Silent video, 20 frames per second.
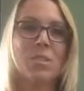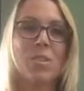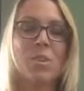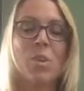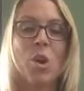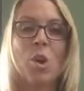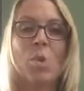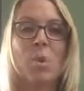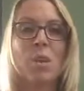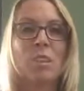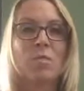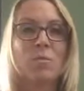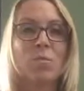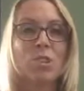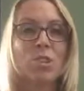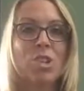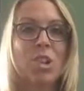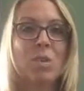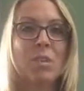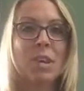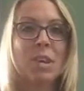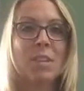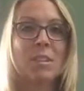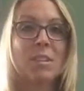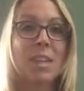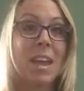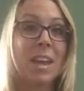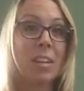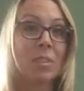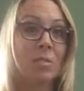So always for
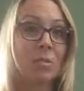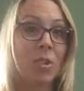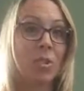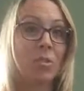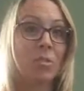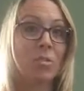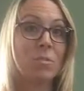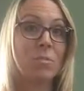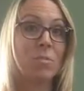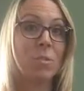showings and photos,